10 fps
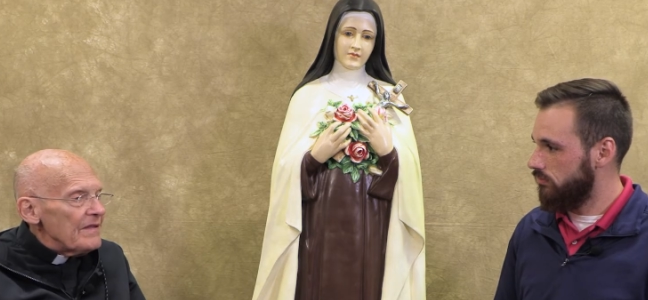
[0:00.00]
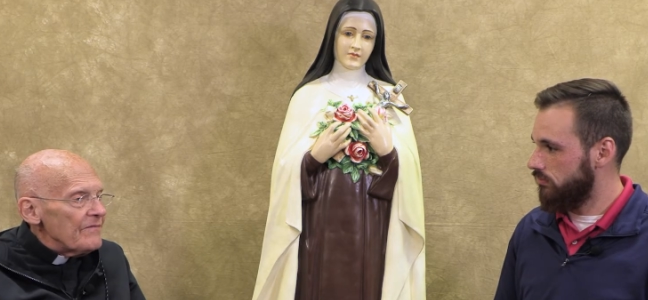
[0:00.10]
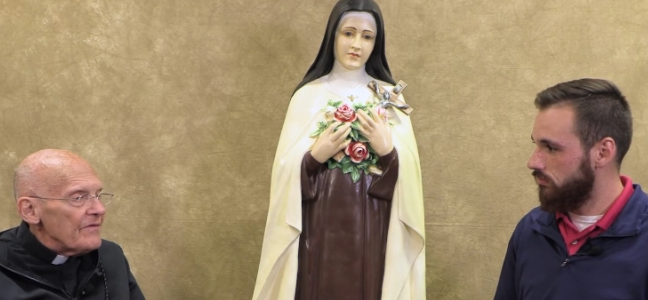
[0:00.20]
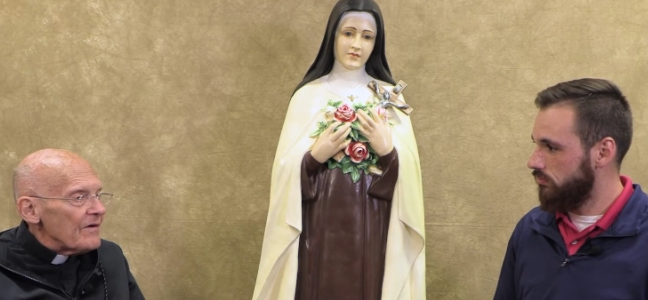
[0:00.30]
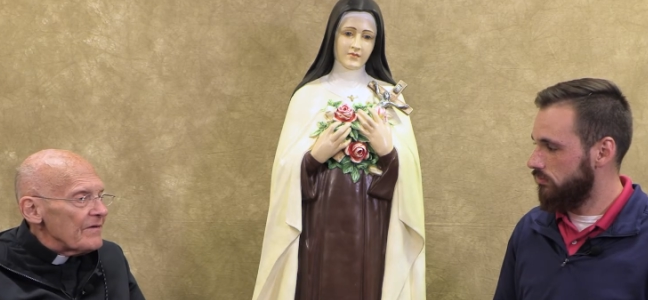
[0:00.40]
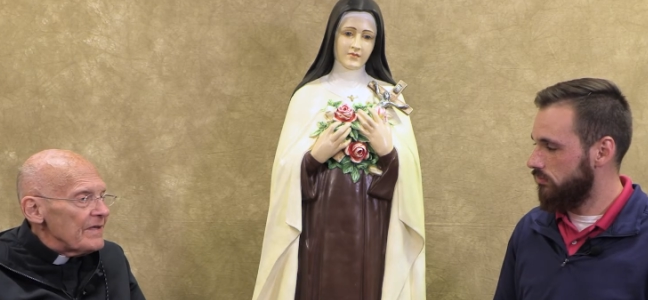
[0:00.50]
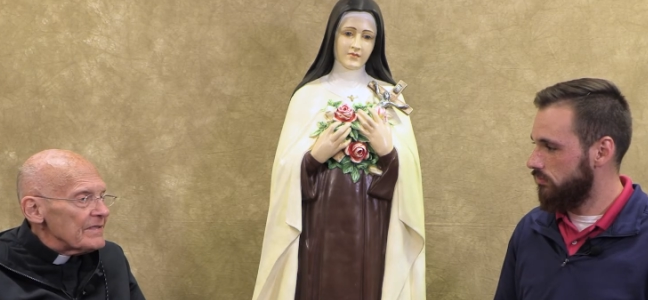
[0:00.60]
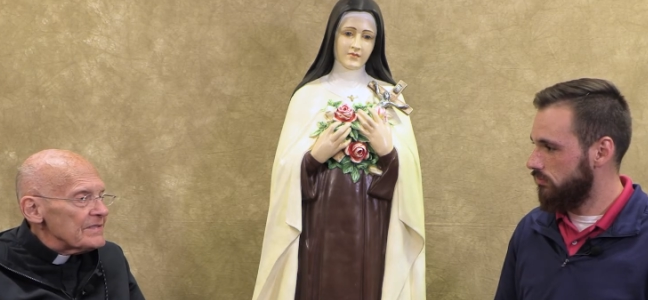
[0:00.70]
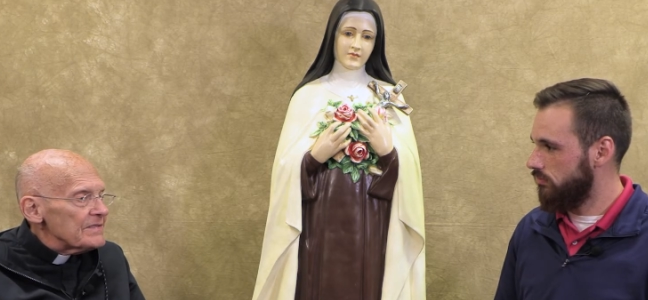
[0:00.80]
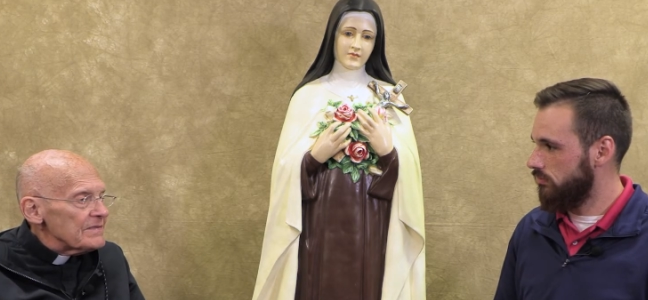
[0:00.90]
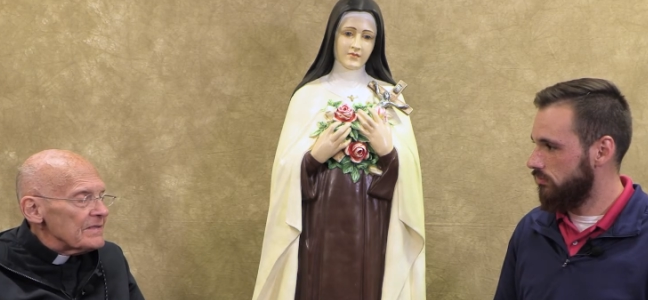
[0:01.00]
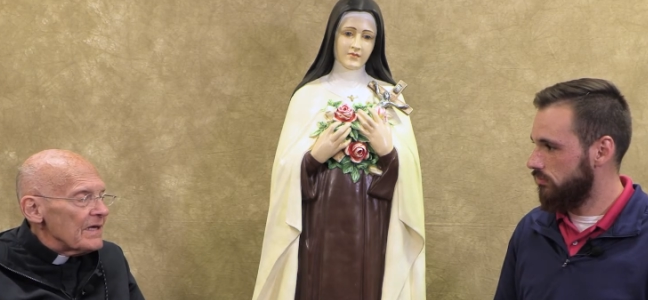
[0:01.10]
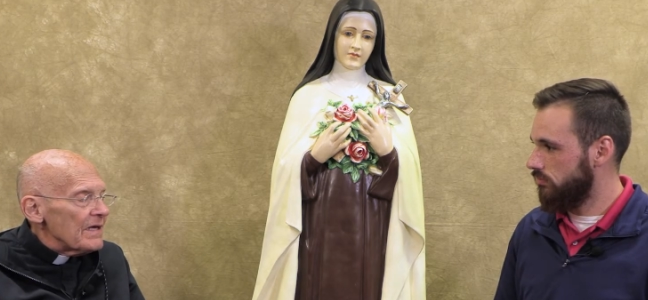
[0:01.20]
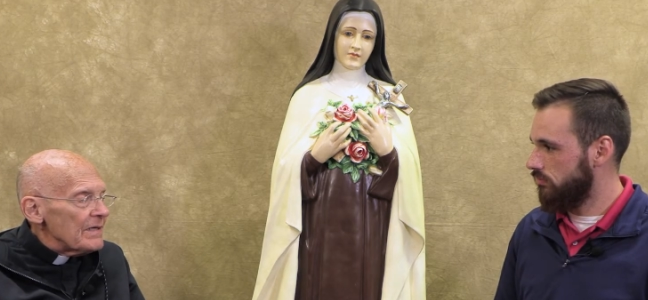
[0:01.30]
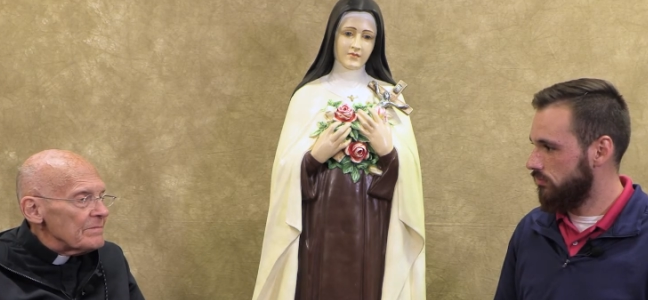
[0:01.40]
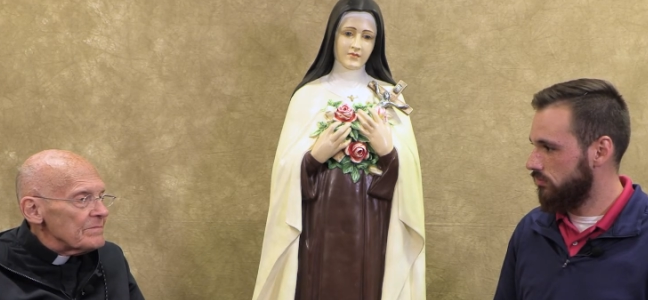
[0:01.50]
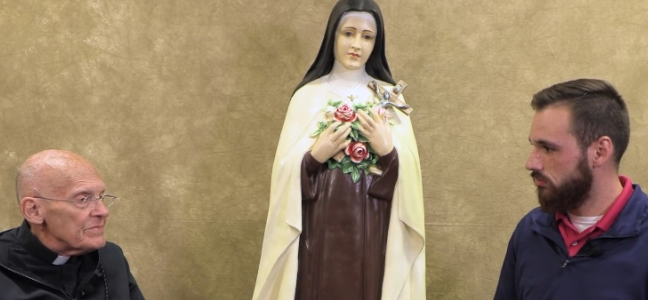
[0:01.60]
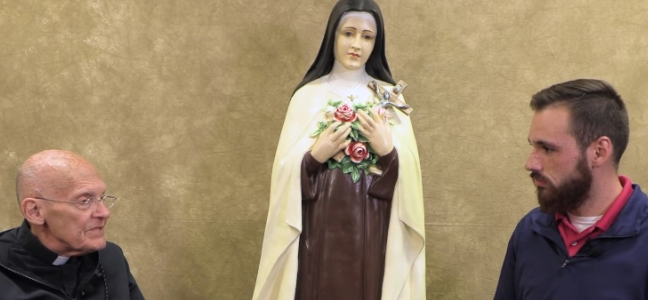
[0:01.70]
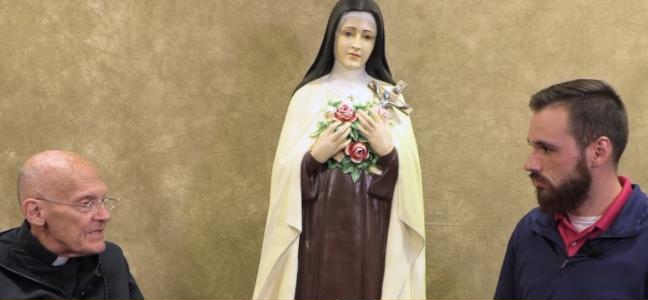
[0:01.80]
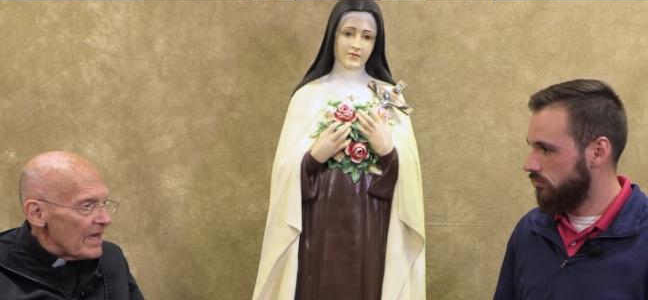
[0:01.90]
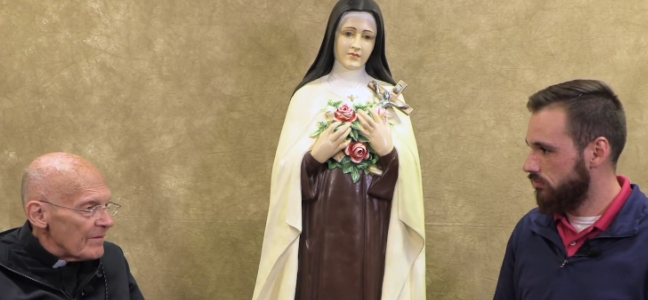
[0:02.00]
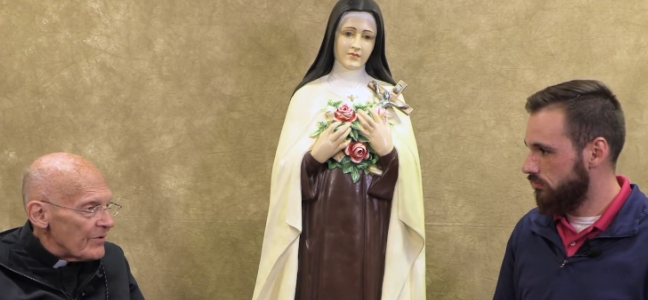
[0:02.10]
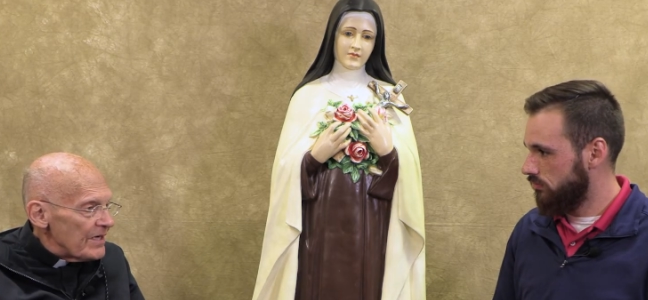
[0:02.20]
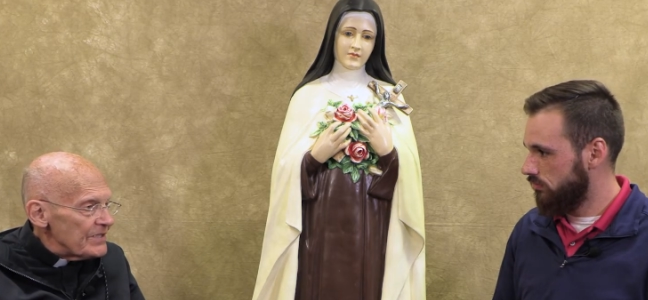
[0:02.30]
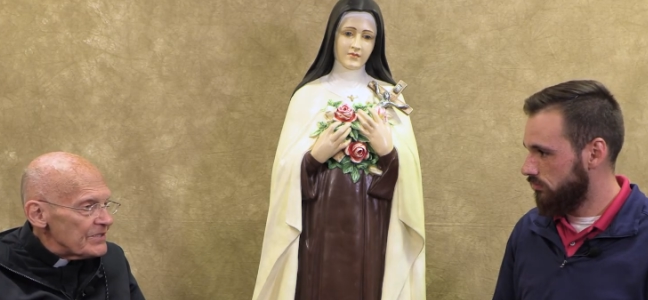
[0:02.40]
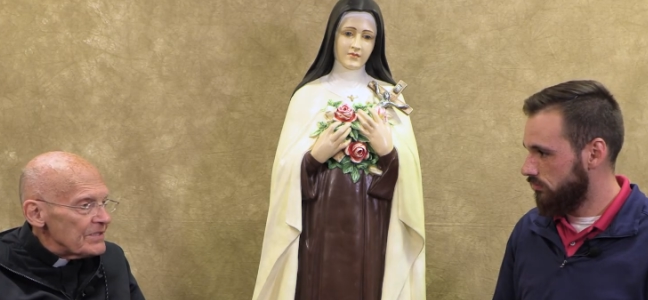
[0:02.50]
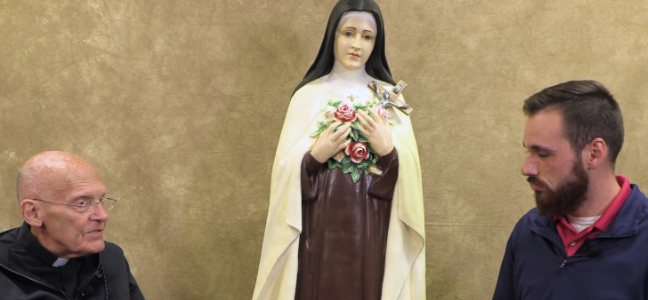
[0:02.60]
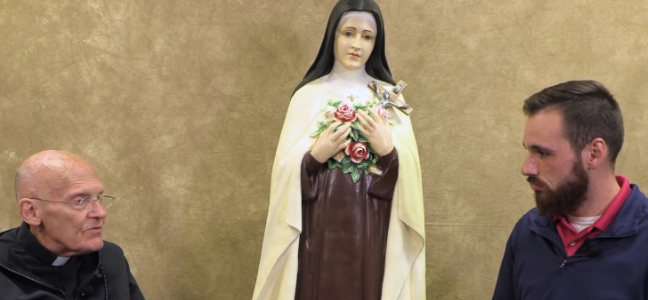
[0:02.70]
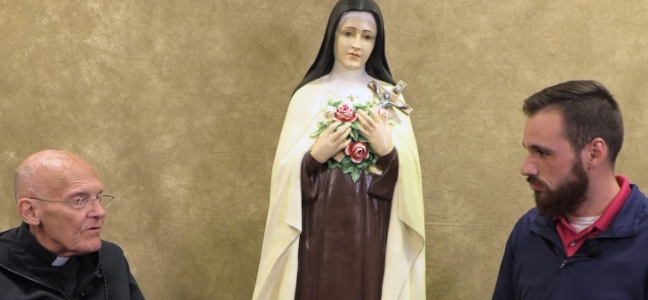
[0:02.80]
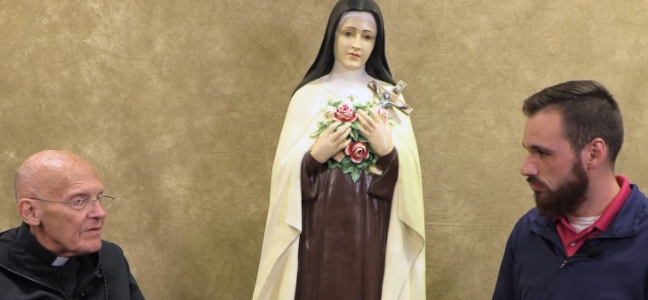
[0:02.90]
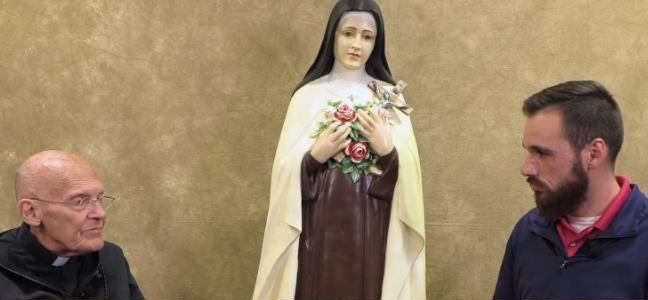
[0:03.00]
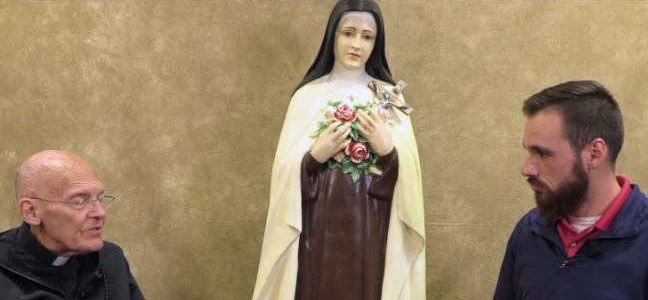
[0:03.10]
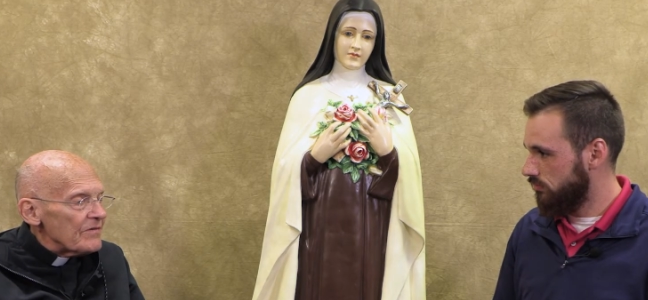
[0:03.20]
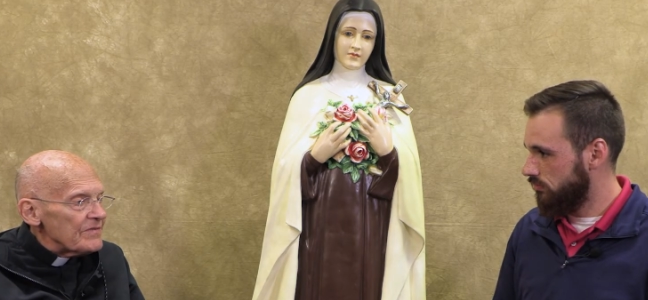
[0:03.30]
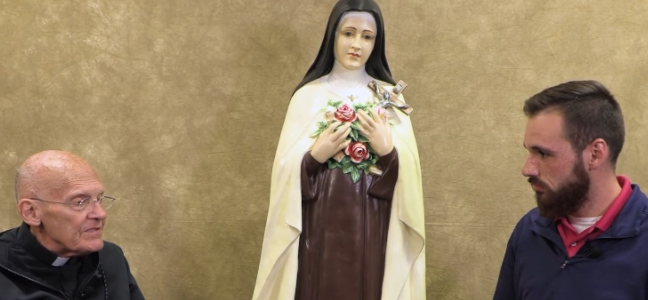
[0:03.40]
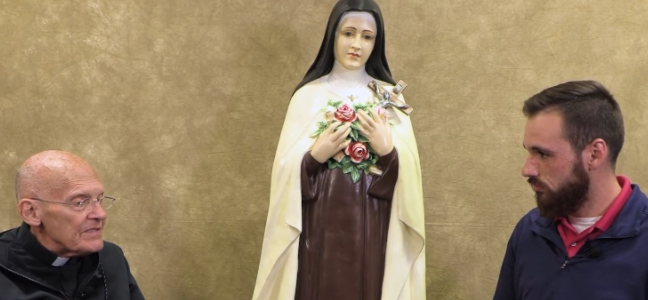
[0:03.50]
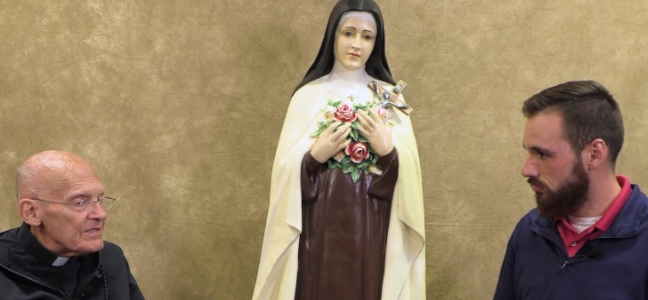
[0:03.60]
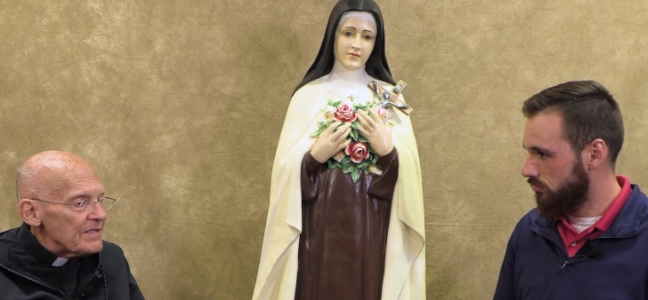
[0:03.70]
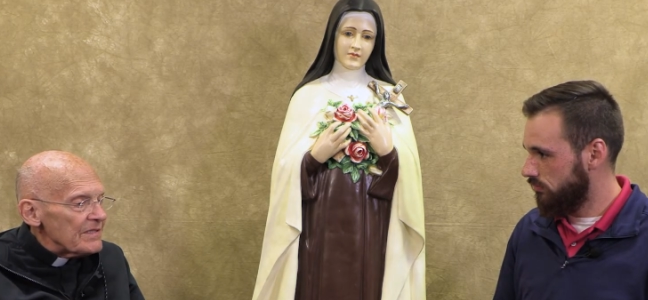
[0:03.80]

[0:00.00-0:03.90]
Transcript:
Speaker 1: various um, celebrations or observances